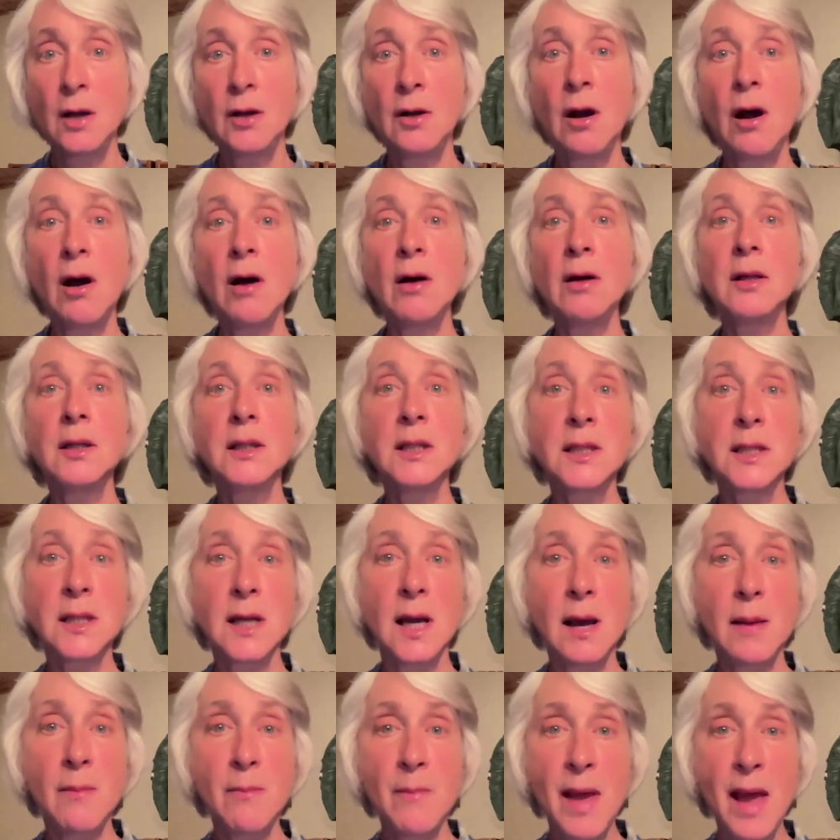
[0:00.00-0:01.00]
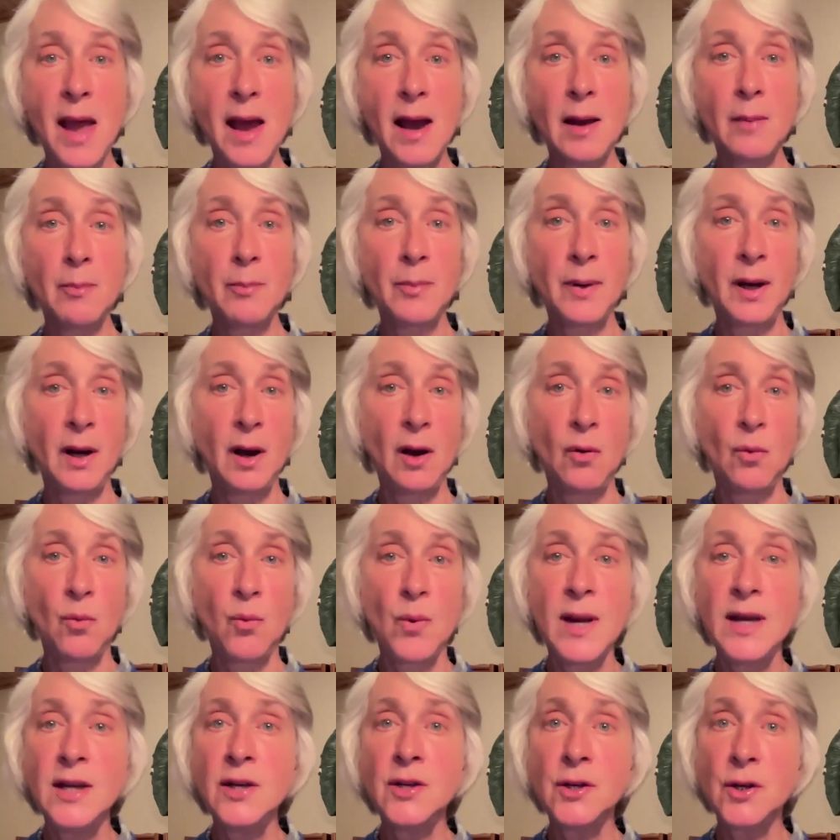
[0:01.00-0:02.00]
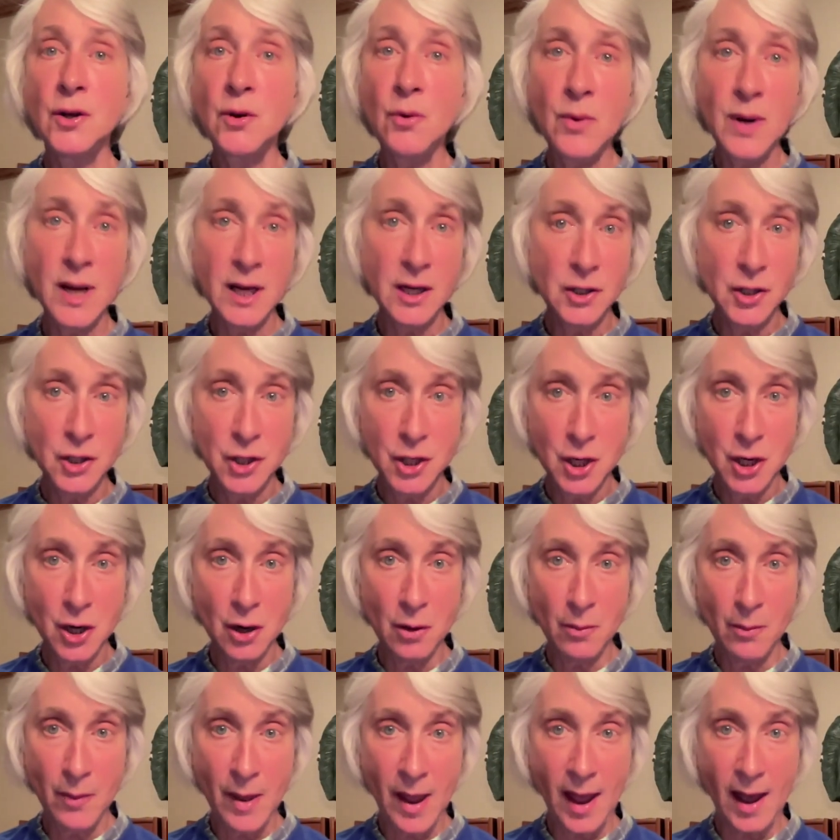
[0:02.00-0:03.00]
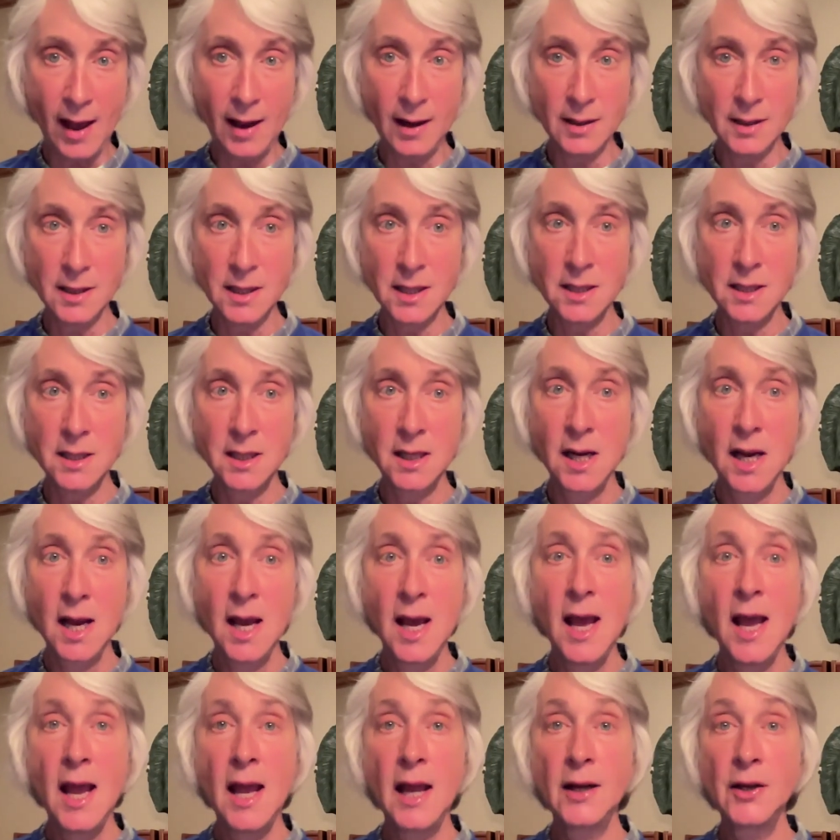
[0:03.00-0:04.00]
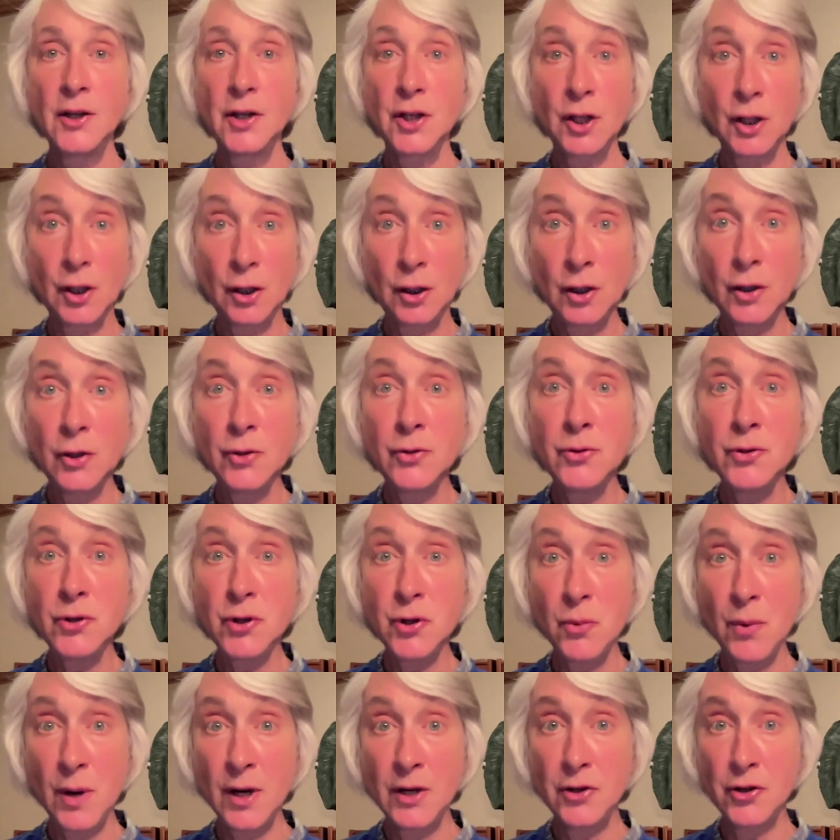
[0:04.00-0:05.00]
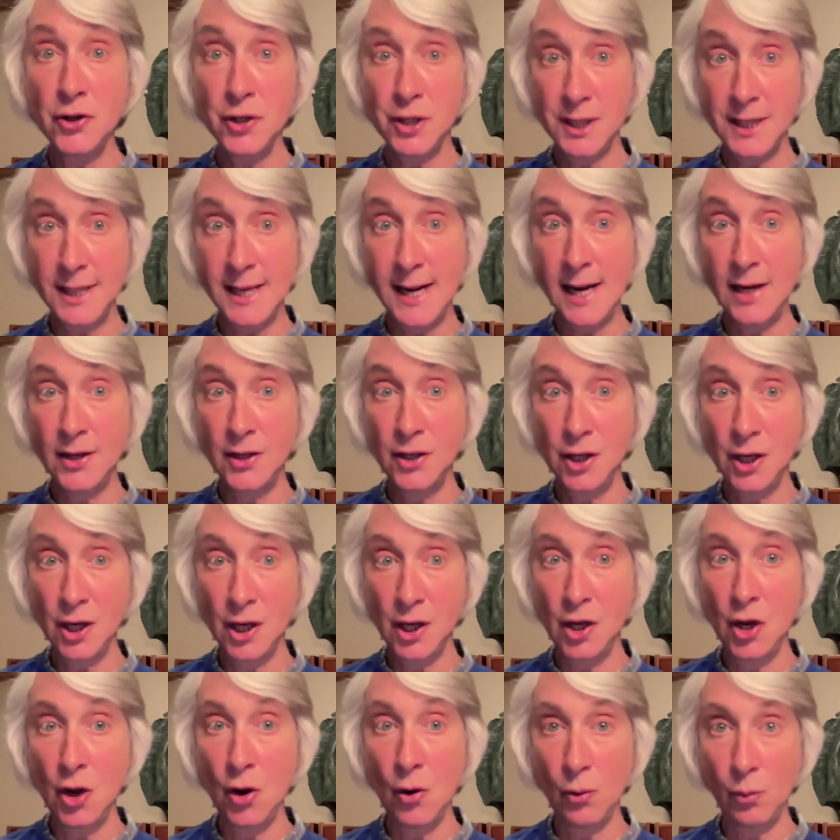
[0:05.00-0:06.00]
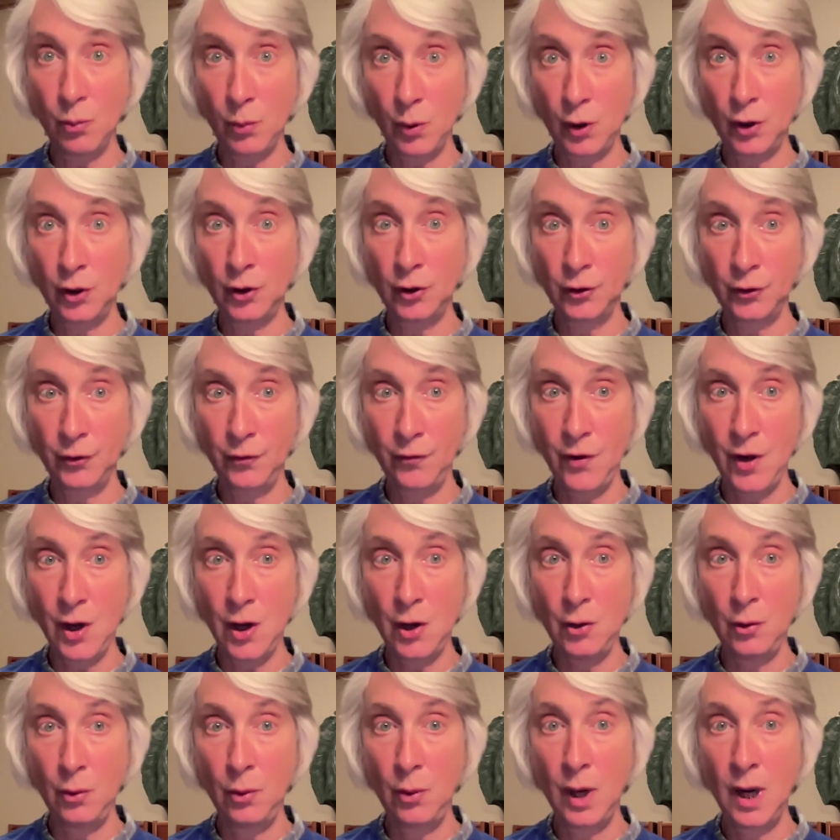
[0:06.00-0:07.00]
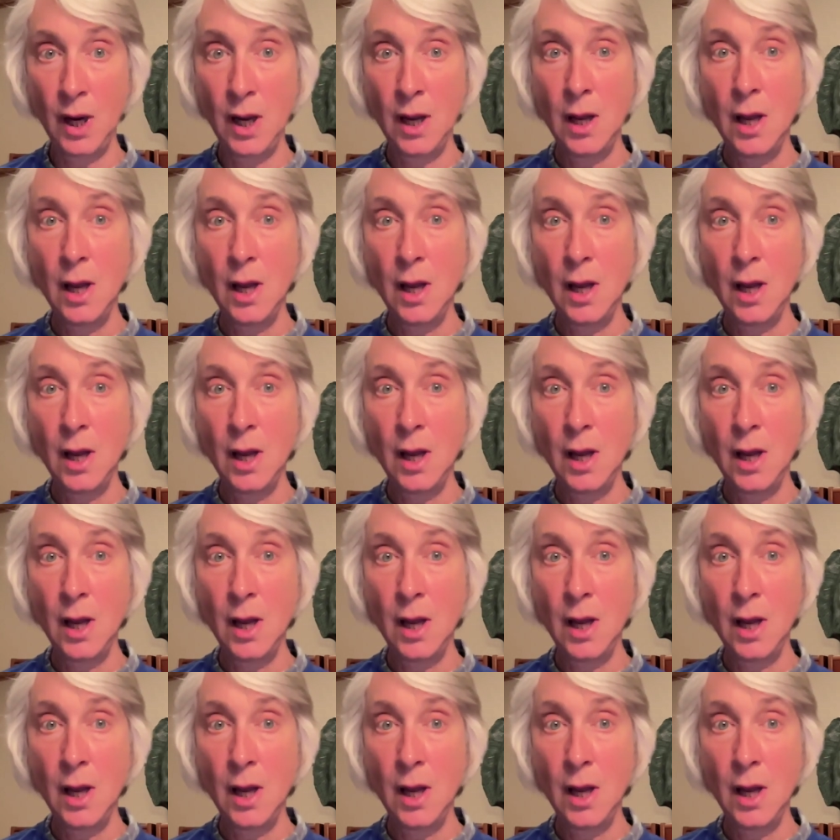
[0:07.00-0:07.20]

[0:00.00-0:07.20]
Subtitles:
calls a map a window into your past and a clue to understanding your worldview.